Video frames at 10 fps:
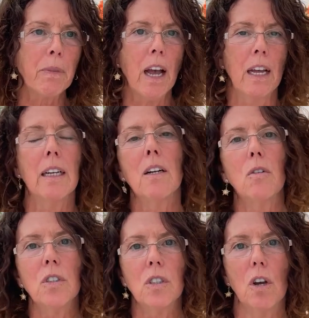And it
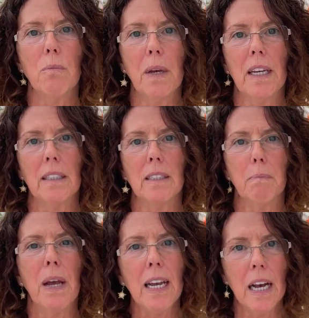also means
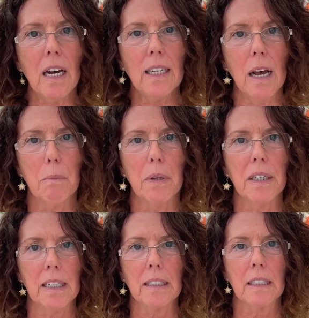PR
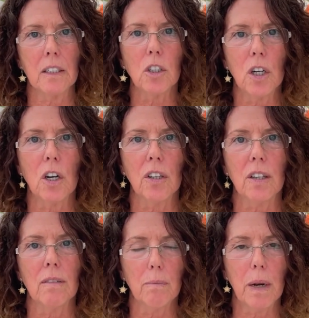companies look on
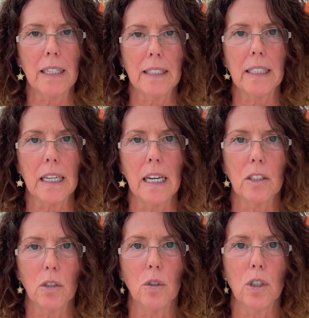places like
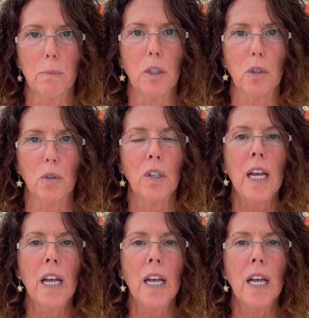Source Bottle